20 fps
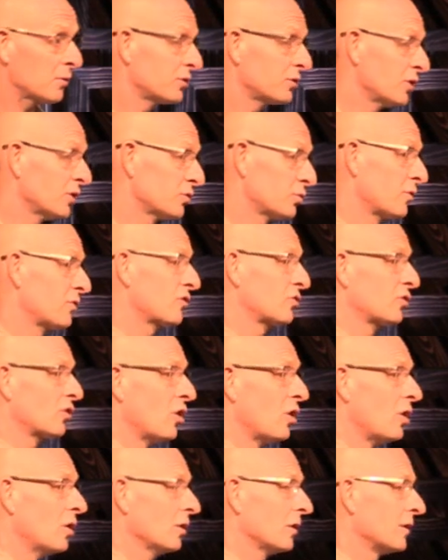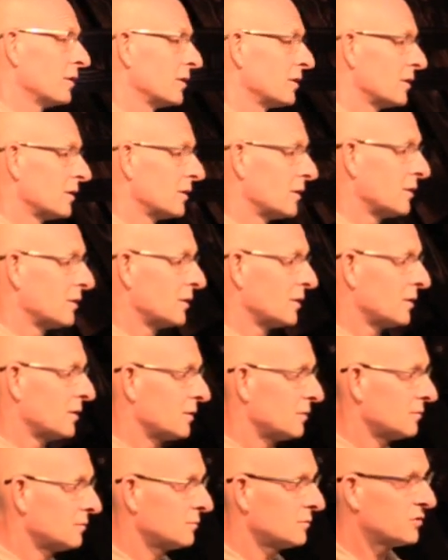deals with Saul and
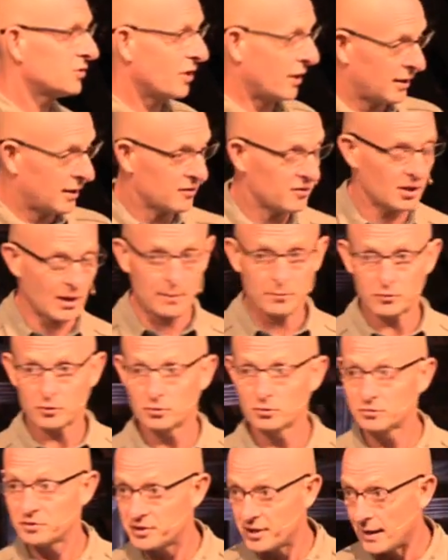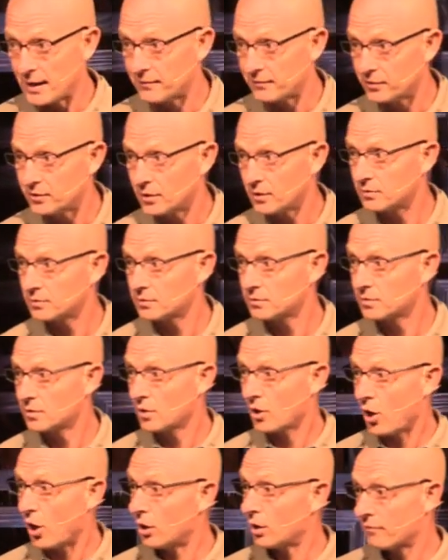Second Samuel, David, and
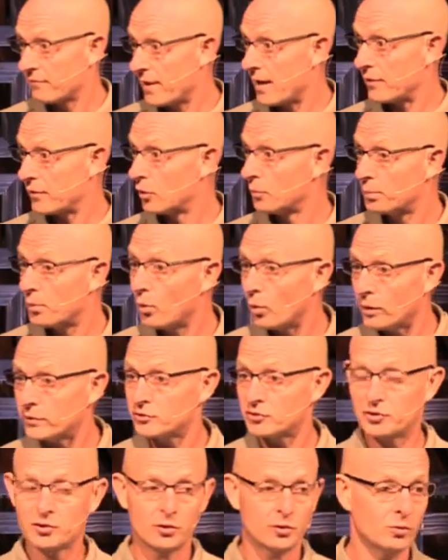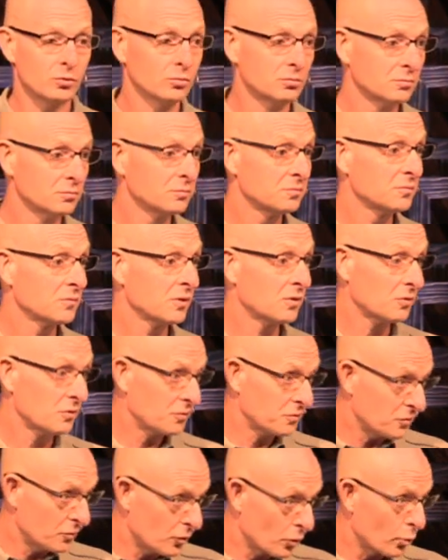all of that, though, points to
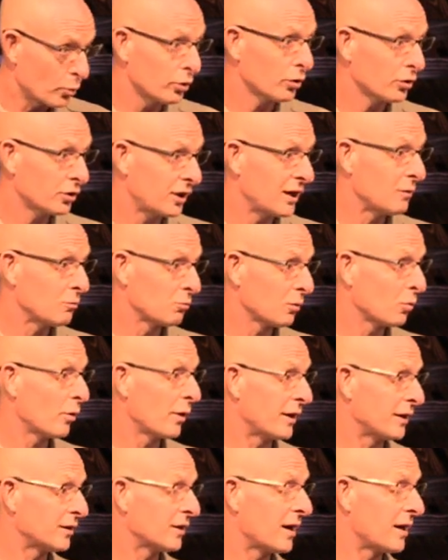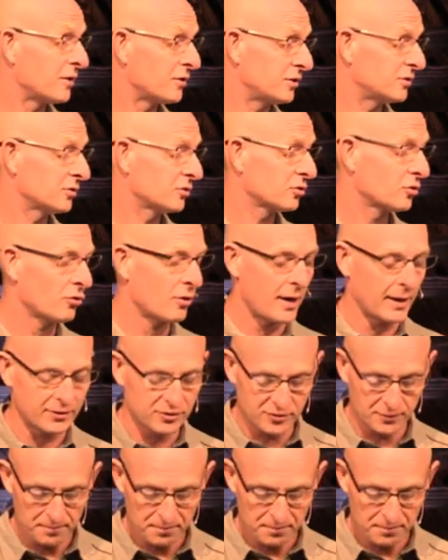the real king we're waiting on, Jesus Christ.